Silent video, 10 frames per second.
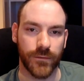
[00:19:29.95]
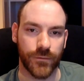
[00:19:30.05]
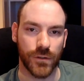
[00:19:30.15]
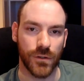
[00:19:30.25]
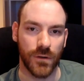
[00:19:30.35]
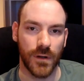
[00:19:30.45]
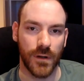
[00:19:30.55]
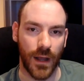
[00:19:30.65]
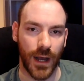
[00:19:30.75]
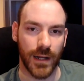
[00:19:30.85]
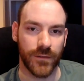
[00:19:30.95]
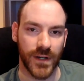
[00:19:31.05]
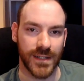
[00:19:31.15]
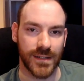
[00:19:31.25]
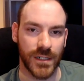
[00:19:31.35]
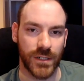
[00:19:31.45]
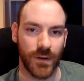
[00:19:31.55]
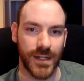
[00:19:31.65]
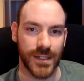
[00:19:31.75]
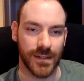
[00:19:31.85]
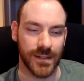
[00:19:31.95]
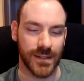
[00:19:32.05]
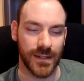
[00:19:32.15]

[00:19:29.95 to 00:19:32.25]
through adverse situations